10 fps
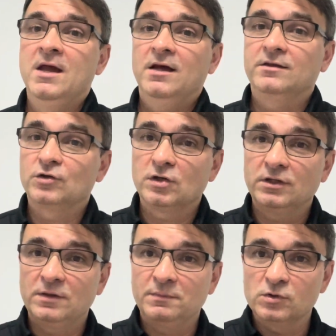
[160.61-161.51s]
The
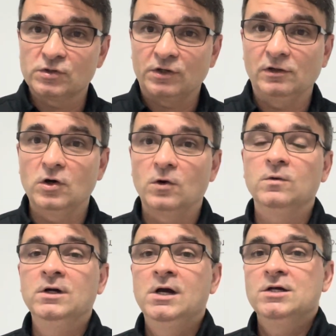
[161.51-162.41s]
utility bills are
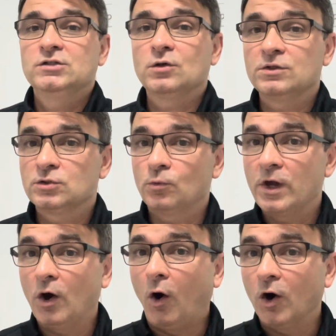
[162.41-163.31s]
low, so it's
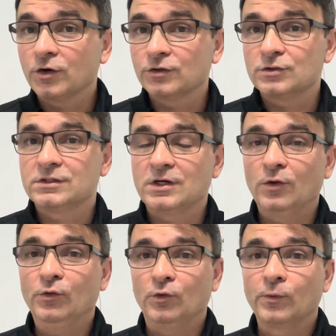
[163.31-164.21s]
way harder to
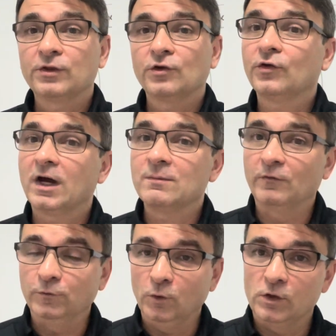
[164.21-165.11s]
sell during wintertime in
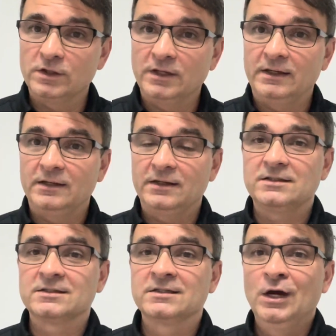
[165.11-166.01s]
Florida than it
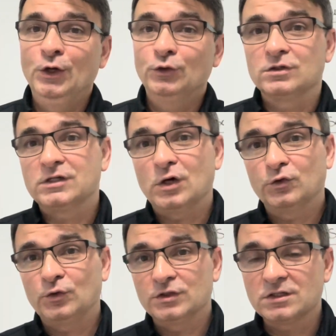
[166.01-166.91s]
is to sell
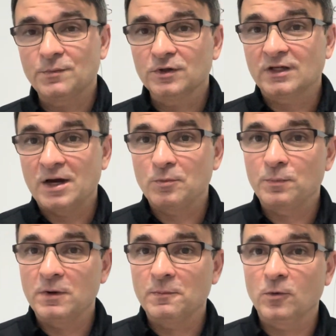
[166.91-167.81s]
during summertime, where
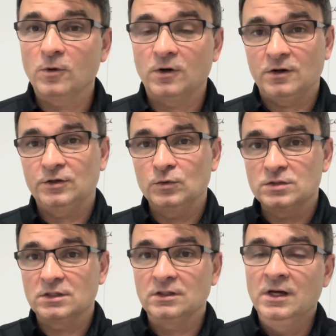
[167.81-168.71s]
people are
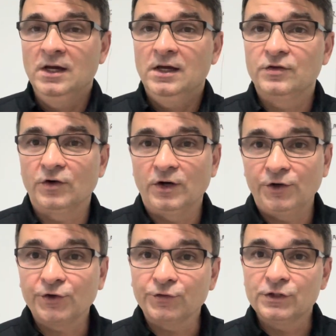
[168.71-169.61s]
using their
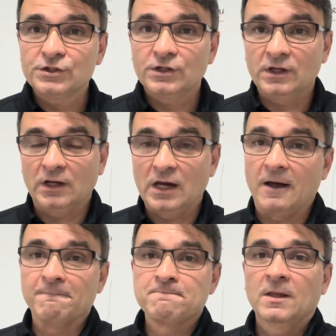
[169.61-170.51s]
air conditioning a
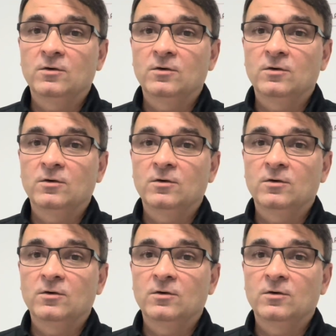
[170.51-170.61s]
lot.